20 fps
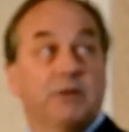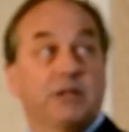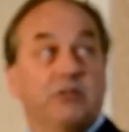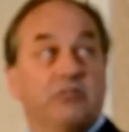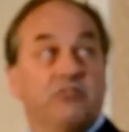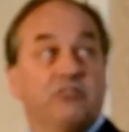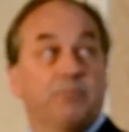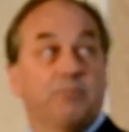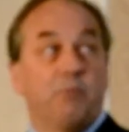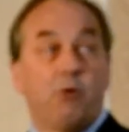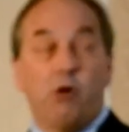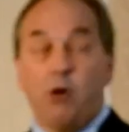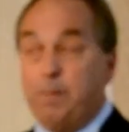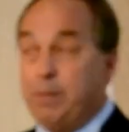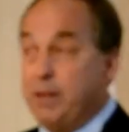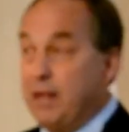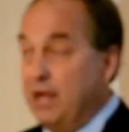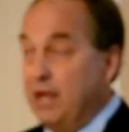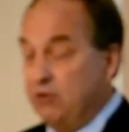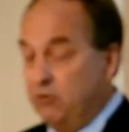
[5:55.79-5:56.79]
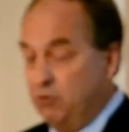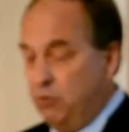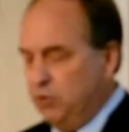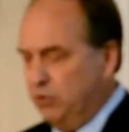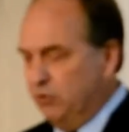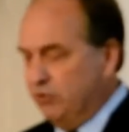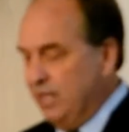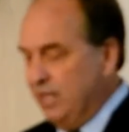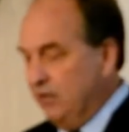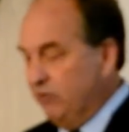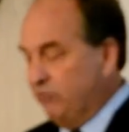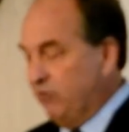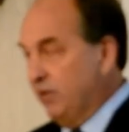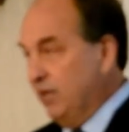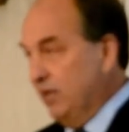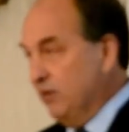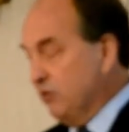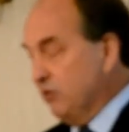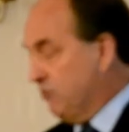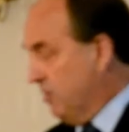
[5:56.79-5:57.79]
to support planned oil
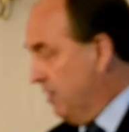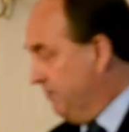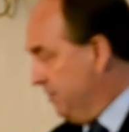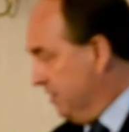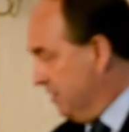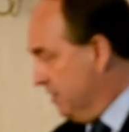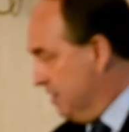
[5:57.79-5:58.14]
tanker traffic.